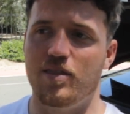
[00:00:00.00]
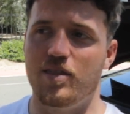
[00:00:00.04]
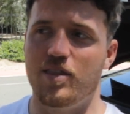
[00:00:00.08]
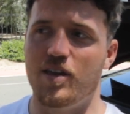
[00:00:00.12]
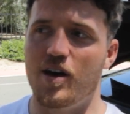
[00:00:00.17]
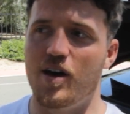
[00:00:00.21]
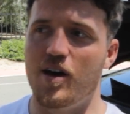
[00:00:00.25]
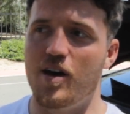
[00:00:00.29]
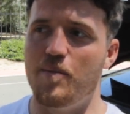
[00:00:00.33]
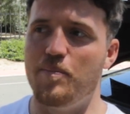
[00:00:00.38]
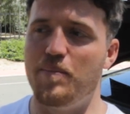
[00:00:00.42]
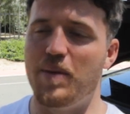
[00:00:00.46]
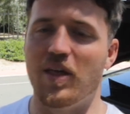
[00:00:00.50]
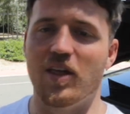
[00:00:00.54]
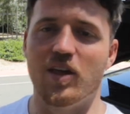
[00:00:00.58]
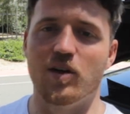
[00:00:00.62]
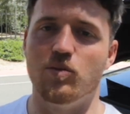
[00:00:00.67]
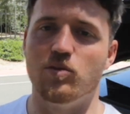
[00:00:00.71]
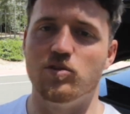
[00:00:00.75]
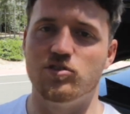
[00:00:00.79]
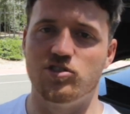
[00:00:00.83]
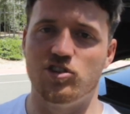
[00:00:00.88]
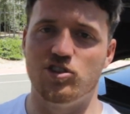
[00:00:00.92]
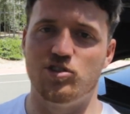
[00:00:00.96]
the
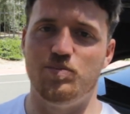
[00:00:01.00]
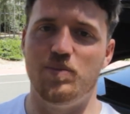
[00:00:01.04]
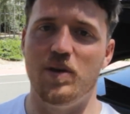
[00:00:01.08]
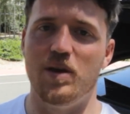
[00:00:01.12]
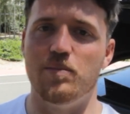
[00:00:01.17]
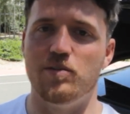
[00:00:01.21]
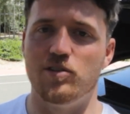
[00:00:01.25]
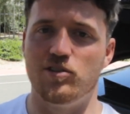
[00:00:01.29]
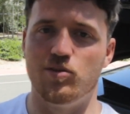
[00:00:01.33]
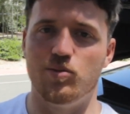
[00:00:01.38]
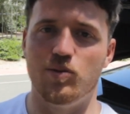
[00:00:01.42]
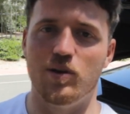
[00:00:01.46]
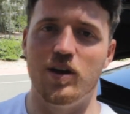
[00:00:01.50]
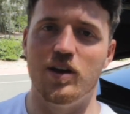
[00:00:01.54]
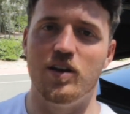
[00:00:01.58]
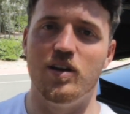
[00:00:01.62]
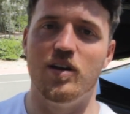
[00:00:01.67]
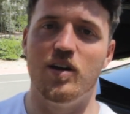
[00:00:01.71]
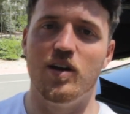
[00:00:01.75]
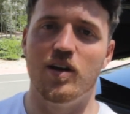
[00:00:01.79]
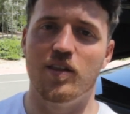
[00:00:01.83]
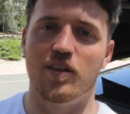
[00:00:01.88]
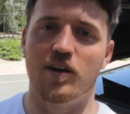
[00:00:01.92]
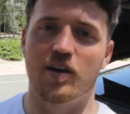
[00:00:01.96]
billing will just be
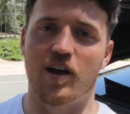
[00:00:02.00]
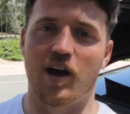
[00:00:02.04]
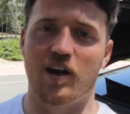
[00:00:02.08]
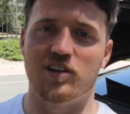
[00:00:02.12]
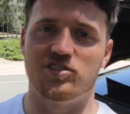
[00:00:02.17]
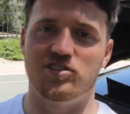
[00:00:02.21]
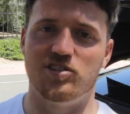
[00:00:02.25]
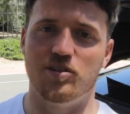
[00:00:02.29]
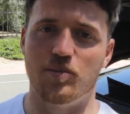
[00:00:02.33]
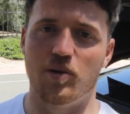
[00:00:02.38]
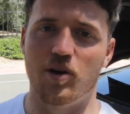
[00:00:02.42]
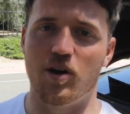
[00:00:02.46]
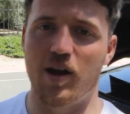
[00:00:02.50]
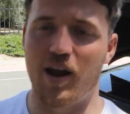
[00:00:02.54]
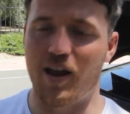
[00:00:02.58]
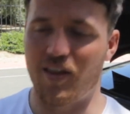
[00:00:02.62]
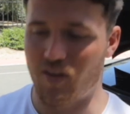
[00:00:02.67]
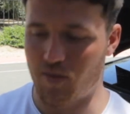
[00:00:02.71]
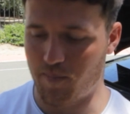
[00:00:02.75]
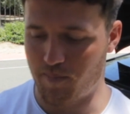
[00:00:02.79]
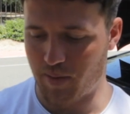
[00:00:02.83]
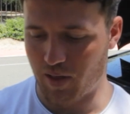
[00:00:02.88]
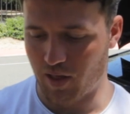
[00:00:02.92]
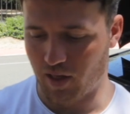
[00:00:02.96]
between the customer
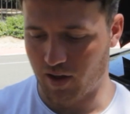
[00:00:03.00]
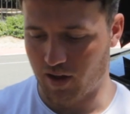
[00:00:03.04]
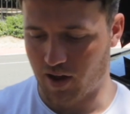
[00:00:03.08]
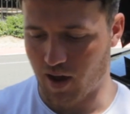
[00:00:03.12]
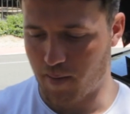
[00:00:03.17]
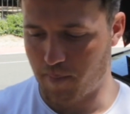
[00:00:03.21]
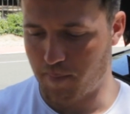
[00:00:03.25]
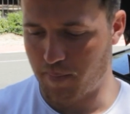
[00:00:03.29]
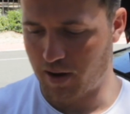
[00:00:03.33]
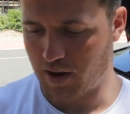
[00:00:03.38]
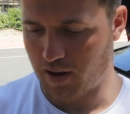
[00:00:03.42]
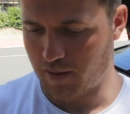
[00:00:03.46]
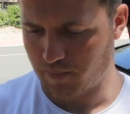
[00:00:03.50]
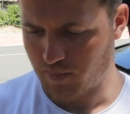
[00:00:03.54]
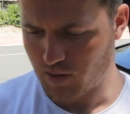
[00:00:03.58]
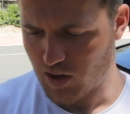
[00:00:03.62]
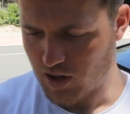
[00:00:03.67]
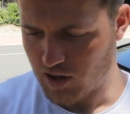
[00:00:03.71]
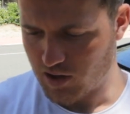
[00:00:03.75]
and the billing company.